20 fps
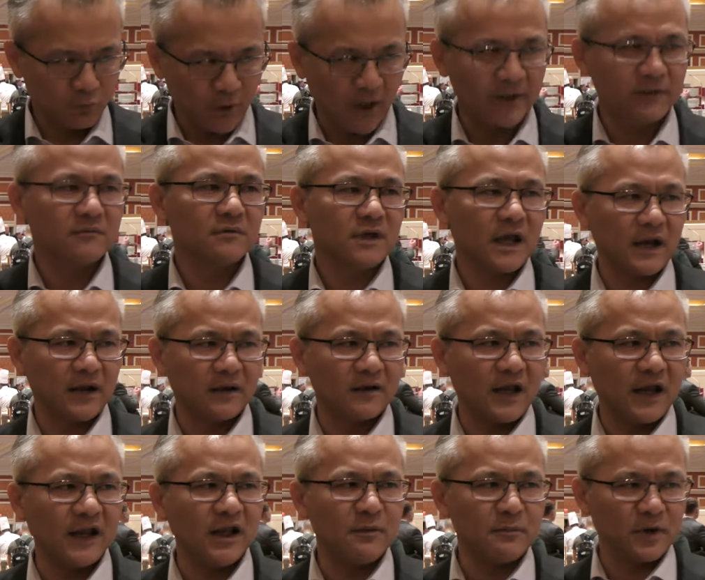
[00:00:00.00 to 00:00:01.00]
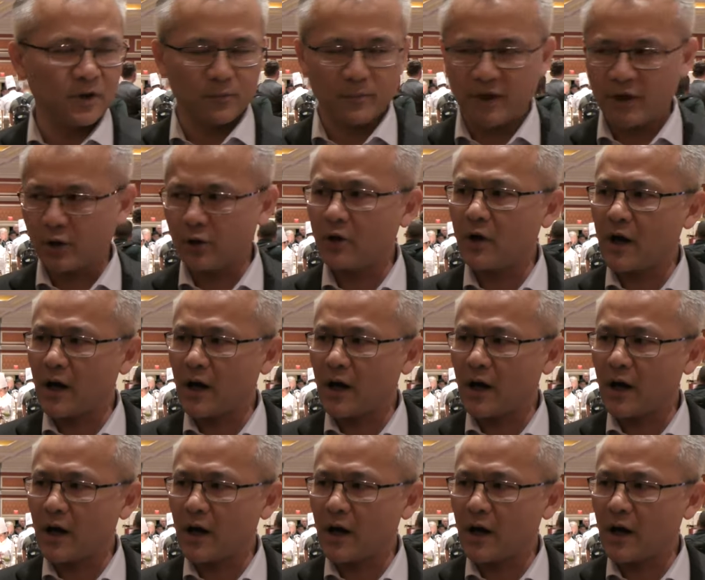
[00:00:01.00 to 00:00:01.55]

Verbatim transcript: Right, 80 millimeter.